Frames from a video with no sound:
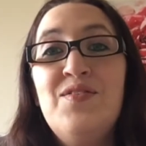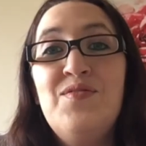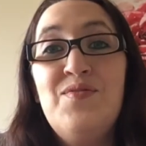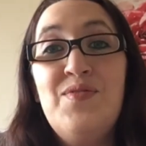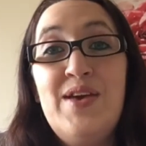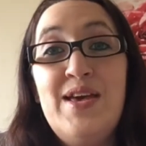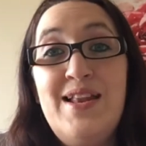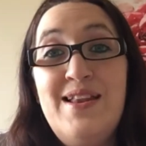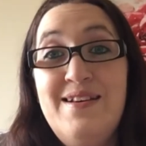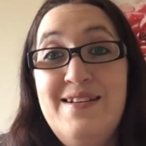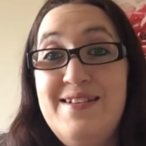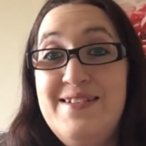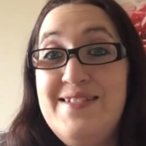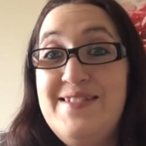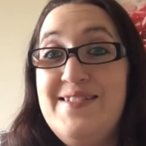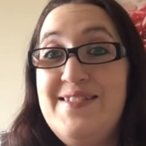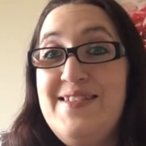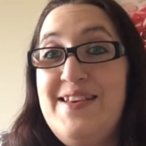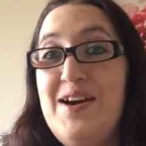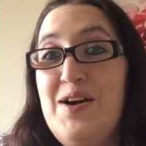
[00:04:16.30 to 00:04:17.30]

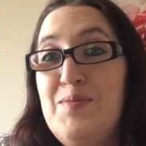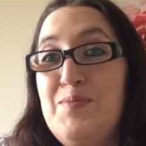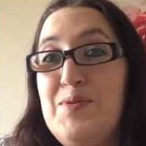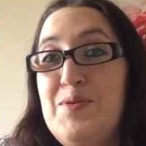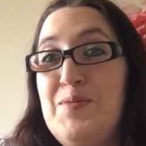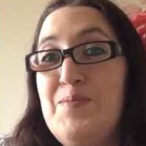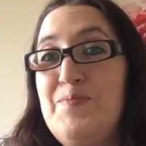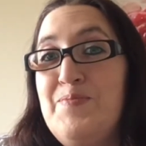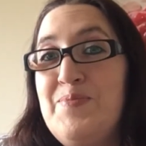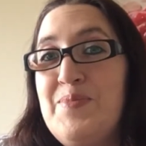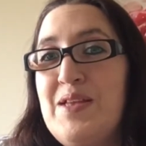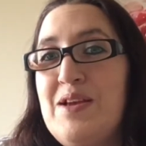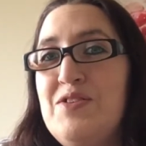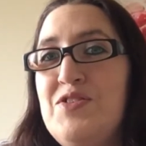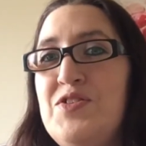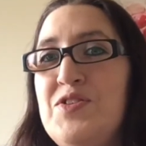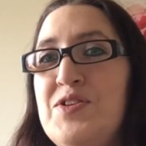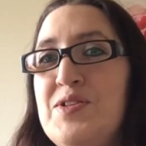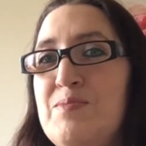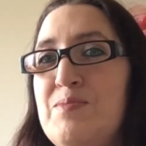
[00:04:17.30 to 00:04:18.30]
Fearless the album
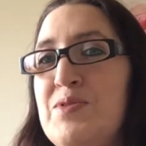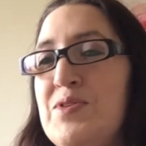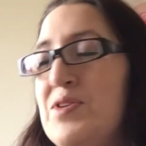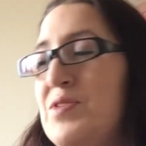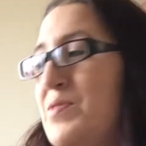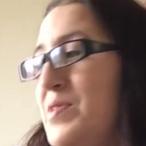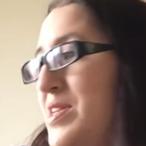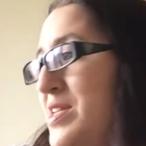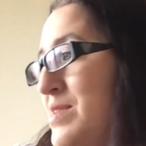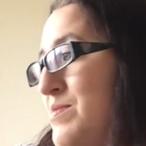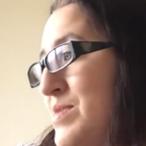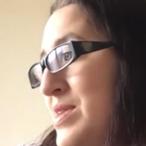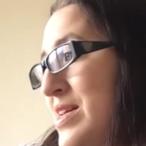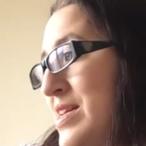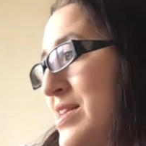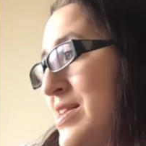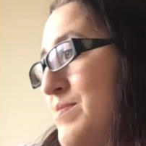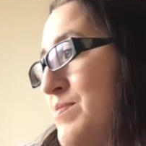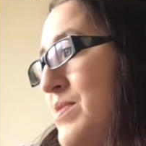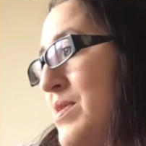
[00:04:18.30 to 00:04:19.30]
choose a book you're
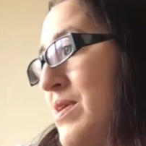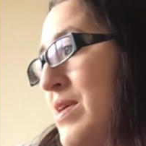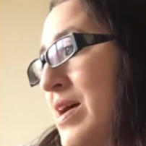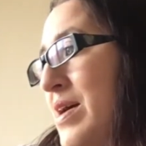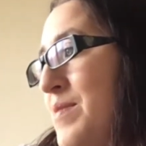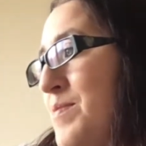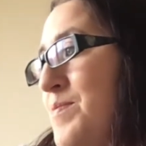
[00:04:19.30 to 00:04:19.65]
intimidated by